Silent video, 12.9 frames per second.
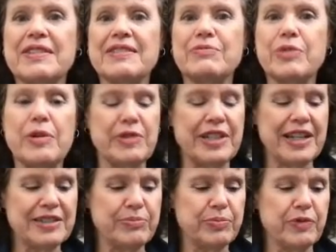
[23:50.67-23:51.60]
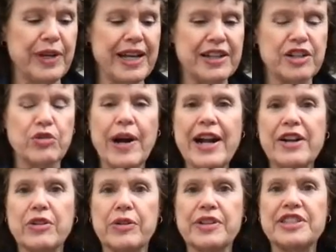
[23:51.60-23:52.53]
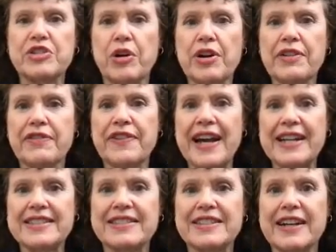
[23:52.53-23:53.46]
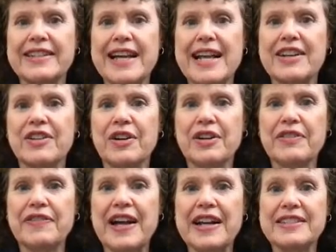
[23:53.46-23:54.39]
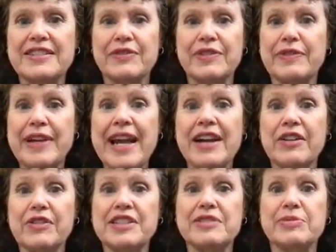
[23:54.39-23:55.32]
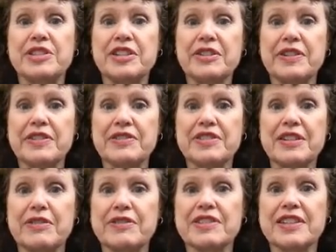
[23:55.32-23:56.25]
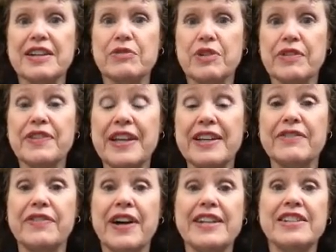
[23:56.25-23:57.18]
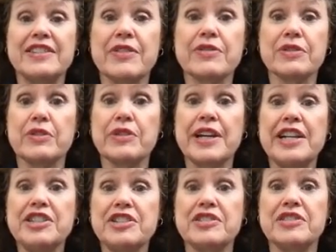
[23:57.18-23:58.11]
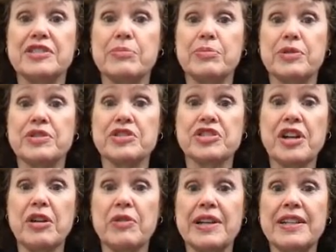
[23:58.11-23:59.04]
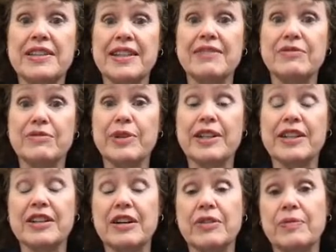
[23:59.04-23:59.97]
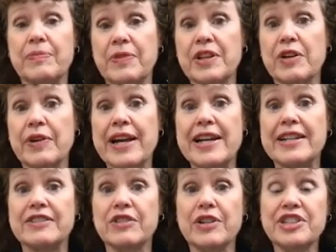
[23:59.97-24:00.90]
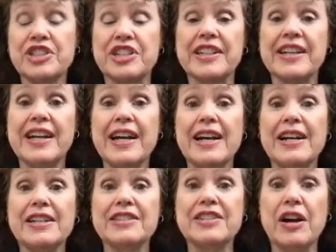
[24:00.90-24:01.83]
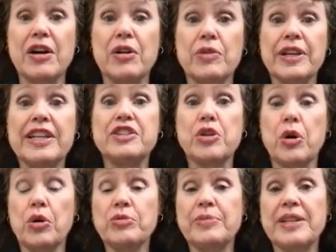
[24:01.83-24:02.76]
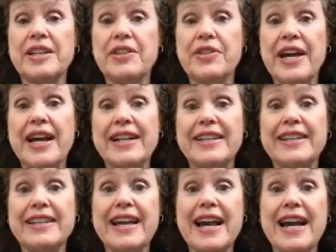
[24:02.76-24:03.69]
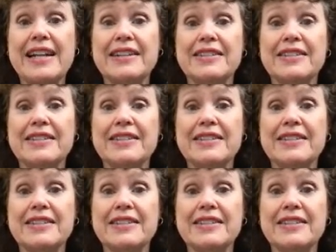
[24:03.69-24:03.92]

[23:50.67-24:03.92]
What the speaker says: but we had acquired all these artifacts, Titanic artifacts. So we had all these materials. So it was like, well, if they could find another location to put the show in, then we can go ahead and launch it. So he told me that he had